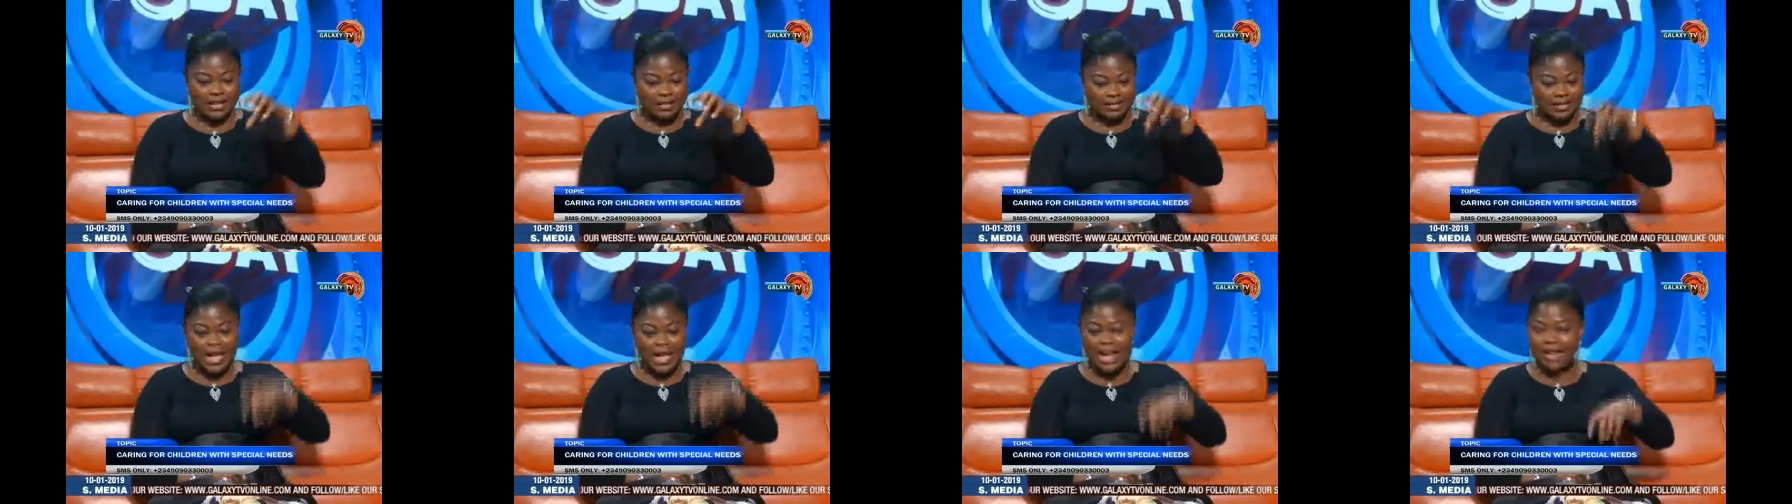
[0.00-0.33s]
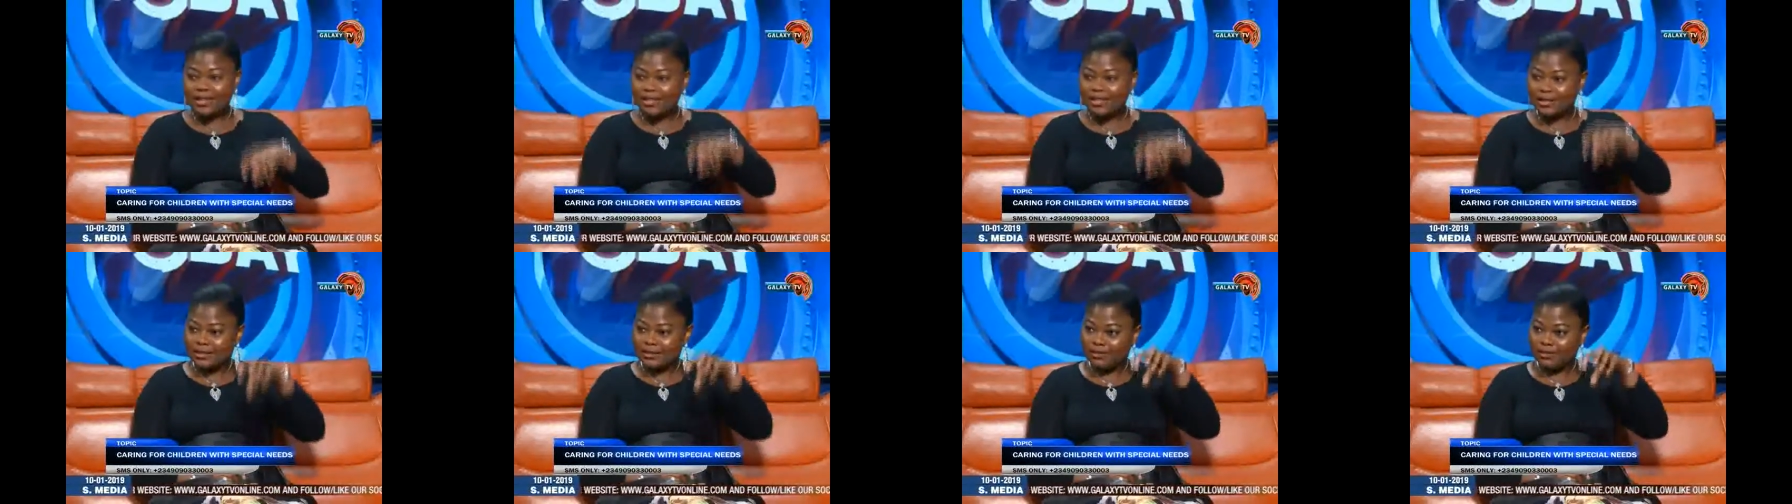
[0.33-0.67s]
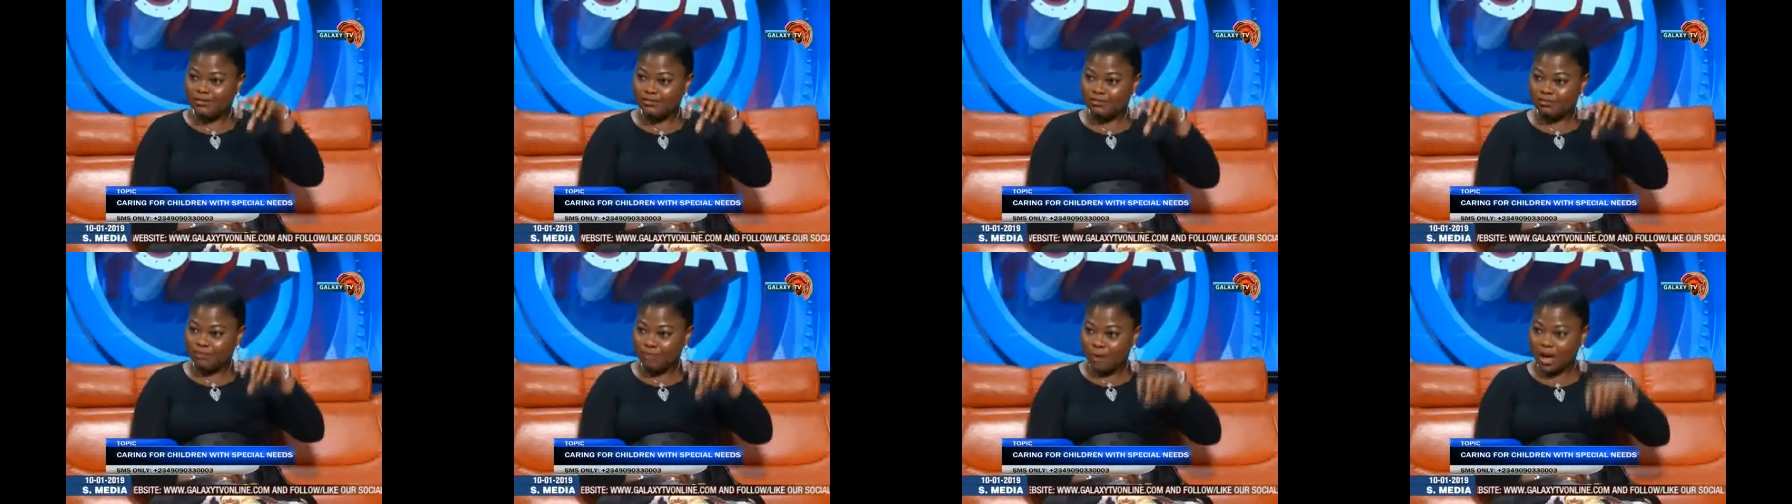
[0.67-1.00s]
that
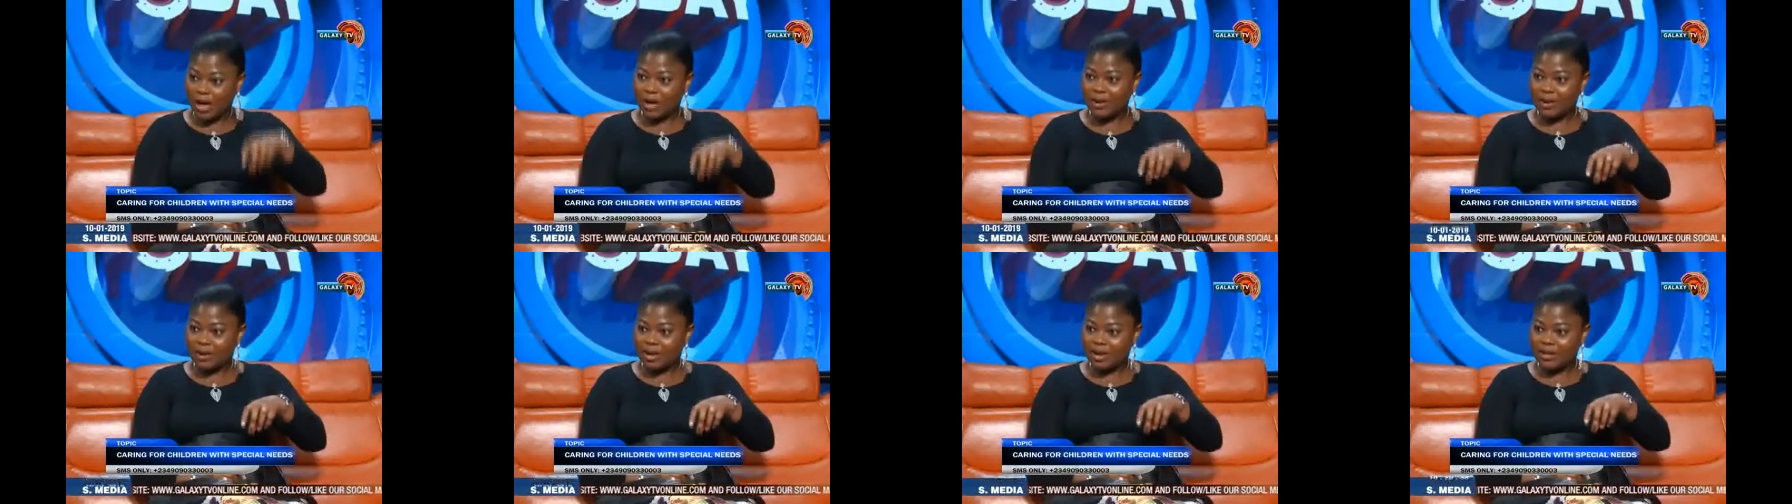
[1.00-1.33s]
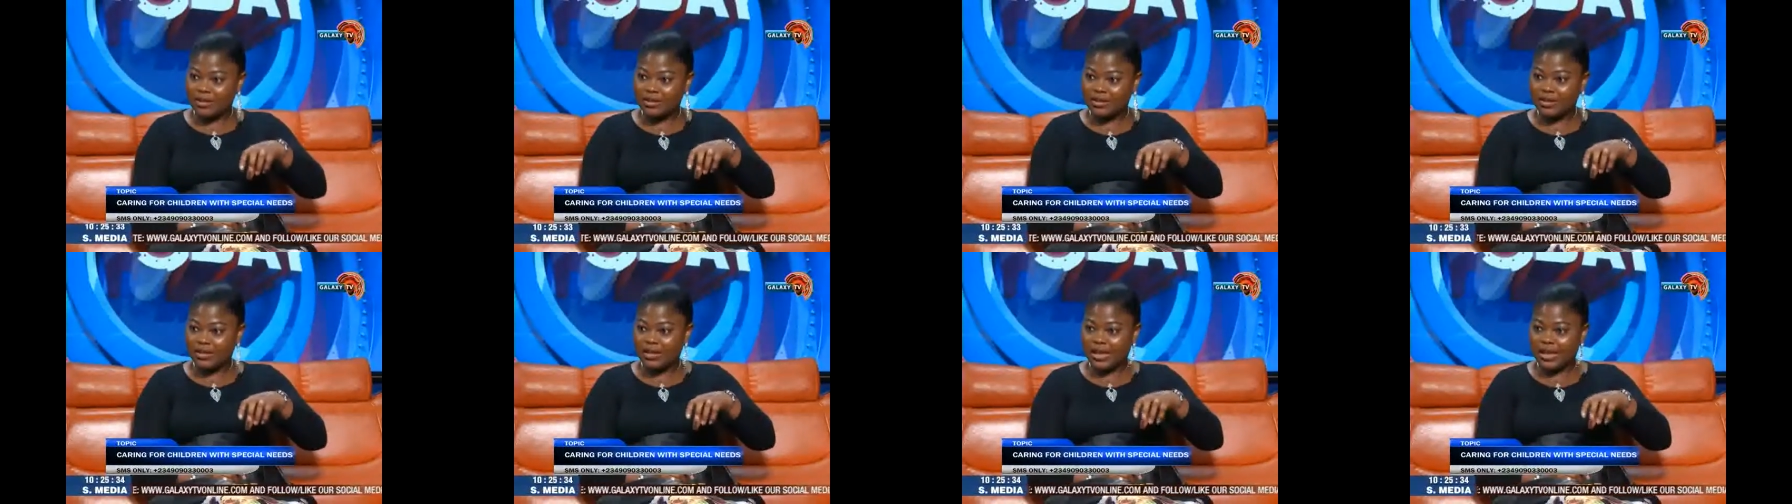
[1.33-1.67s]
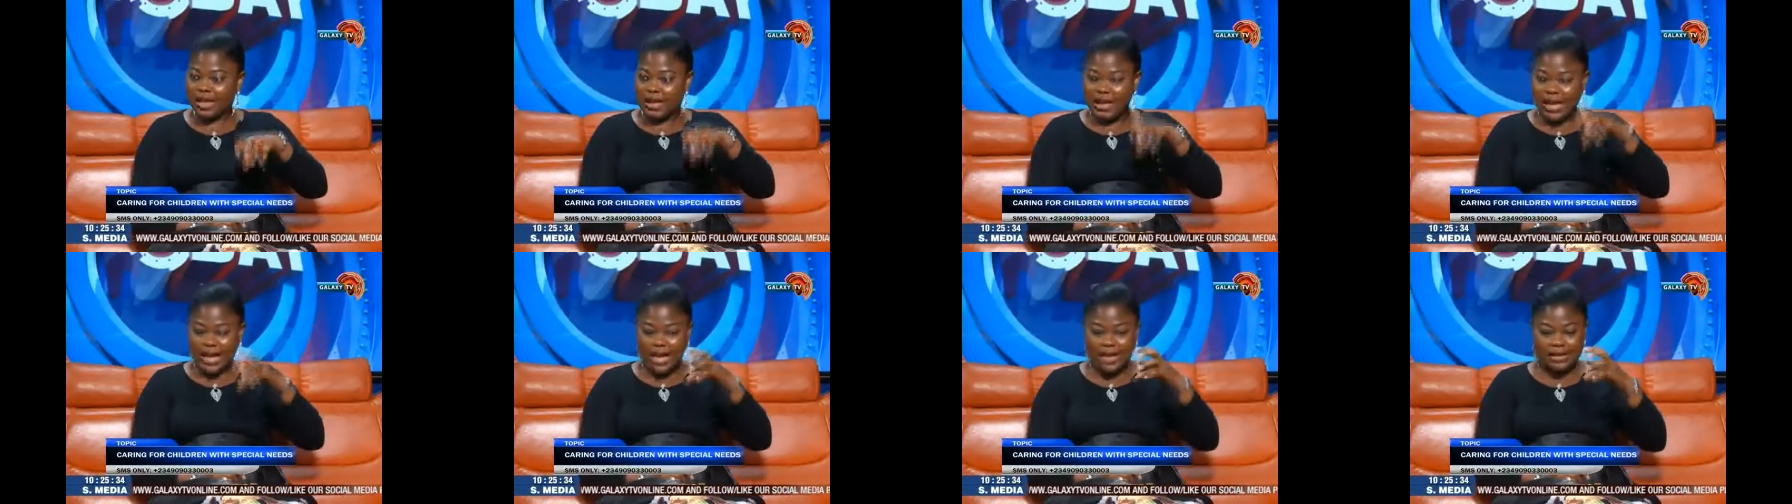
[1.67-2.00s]
parent
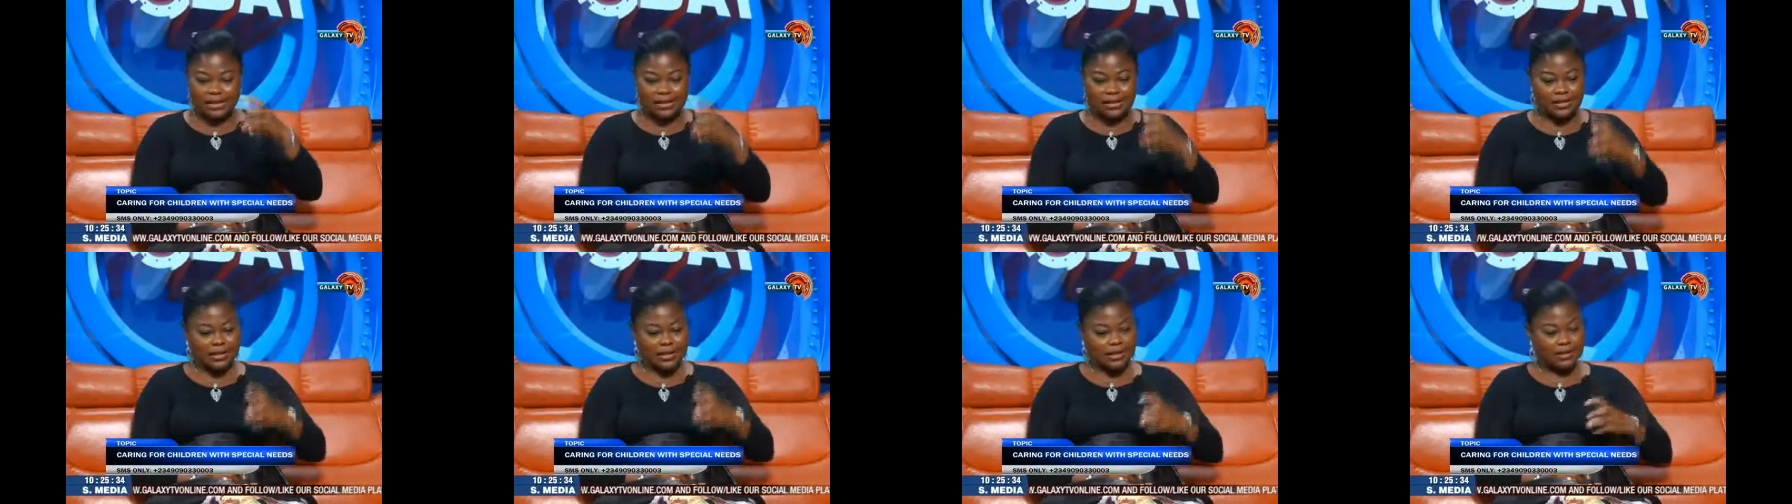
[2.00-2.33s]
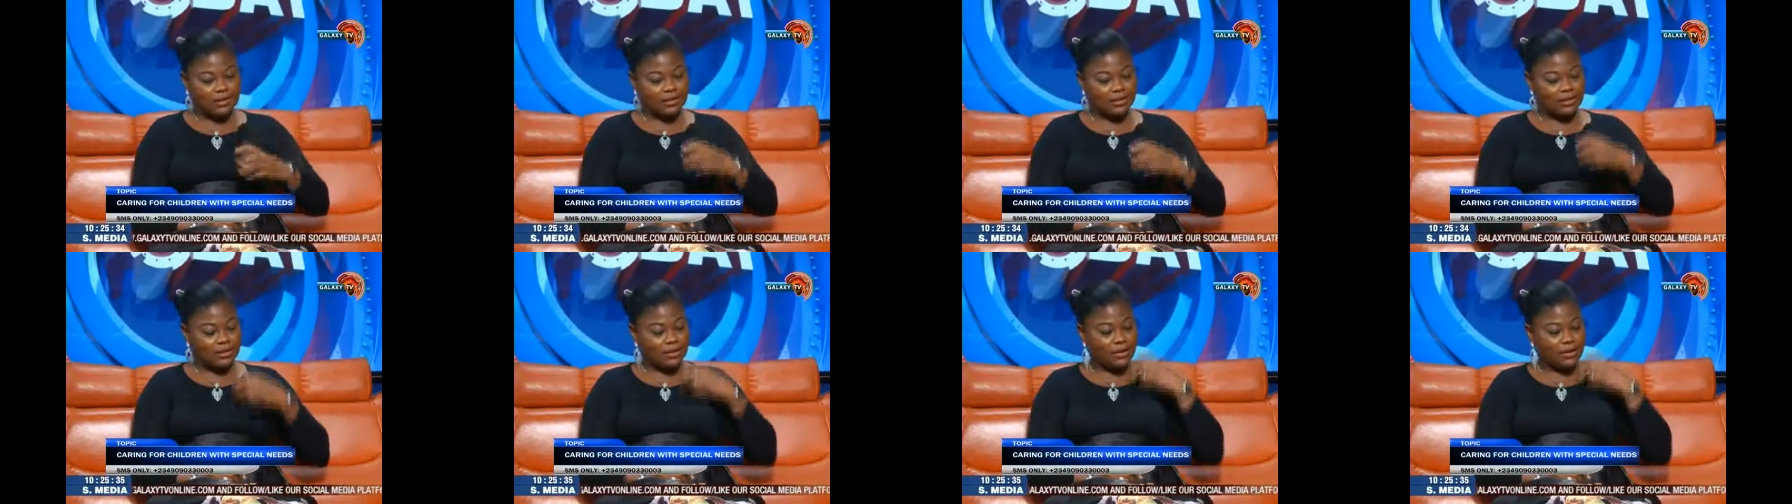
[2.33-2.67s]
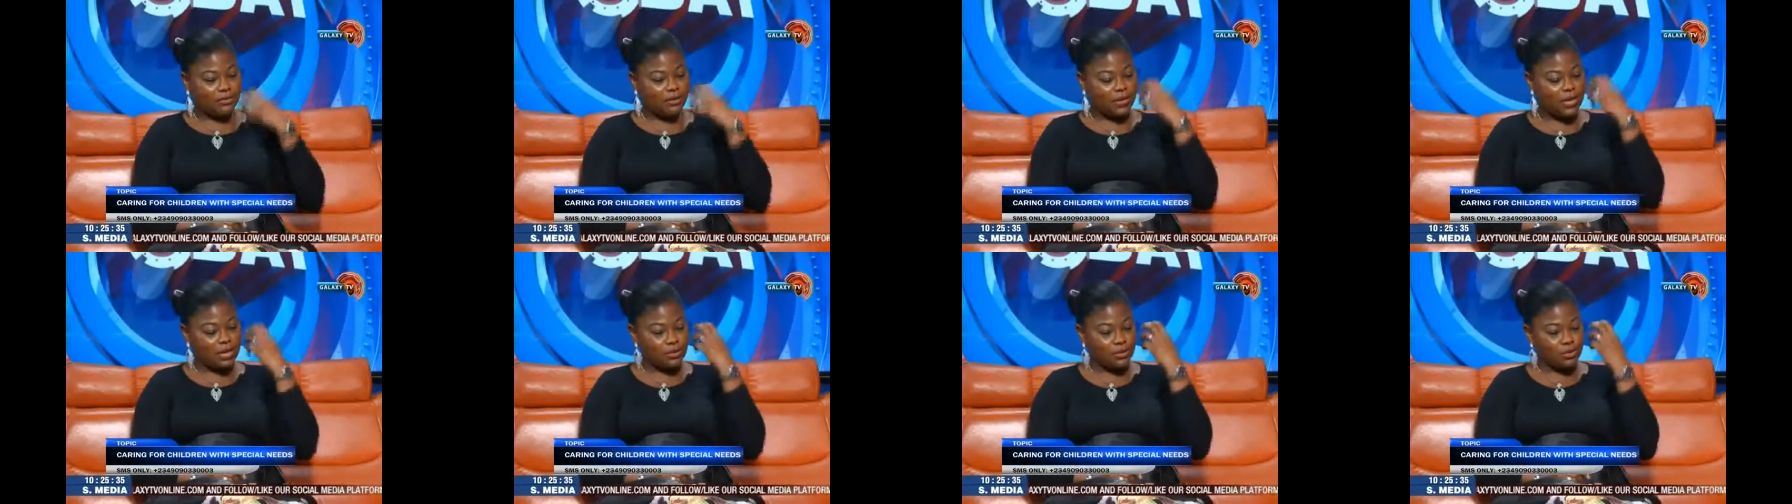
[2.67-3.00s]
that has
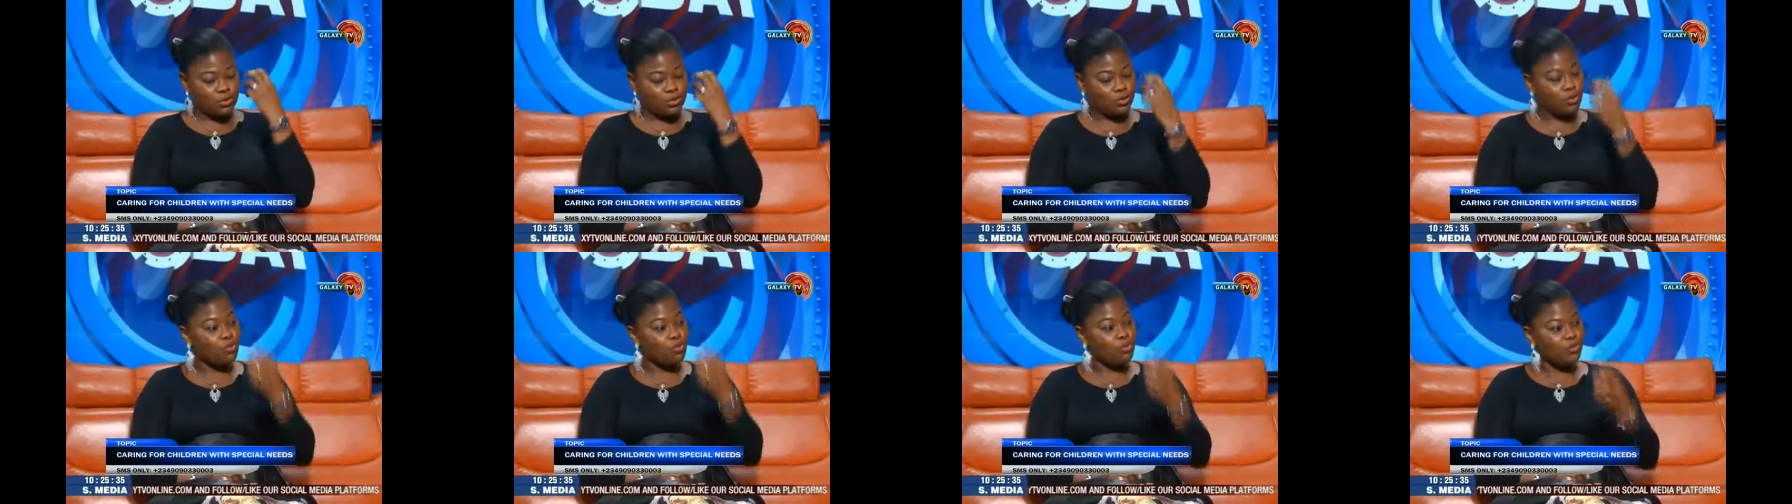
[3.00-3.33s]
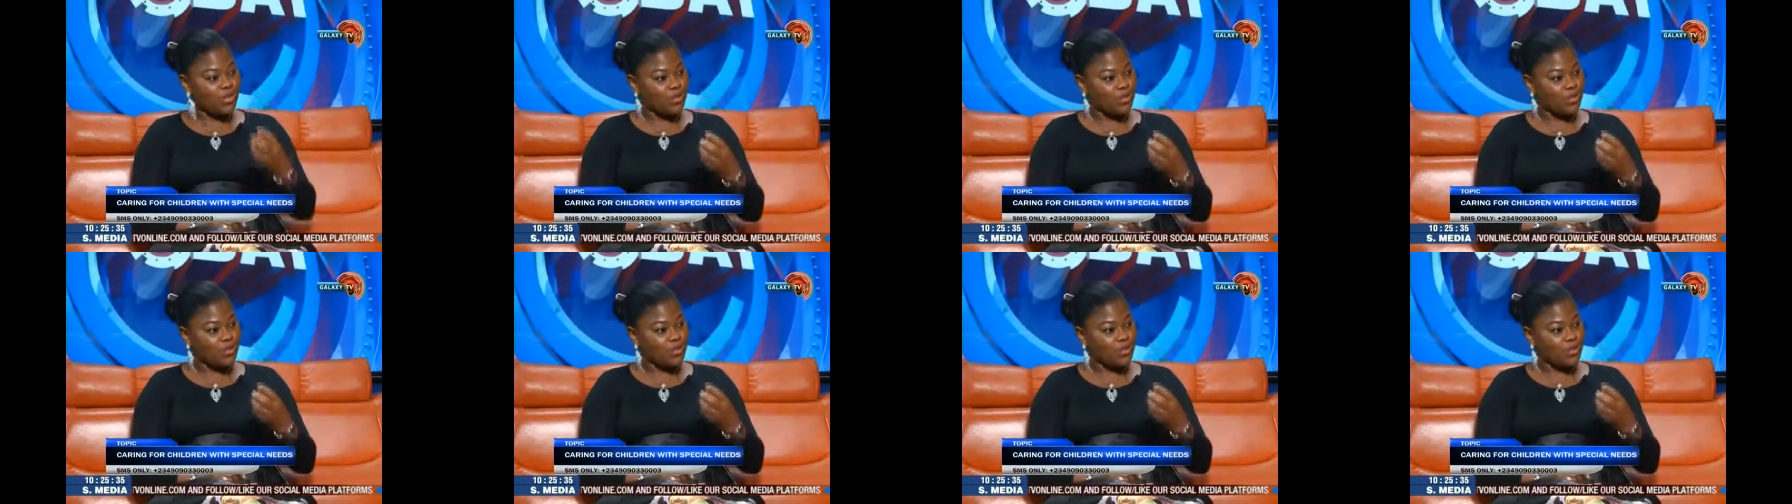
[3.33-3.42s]
that sole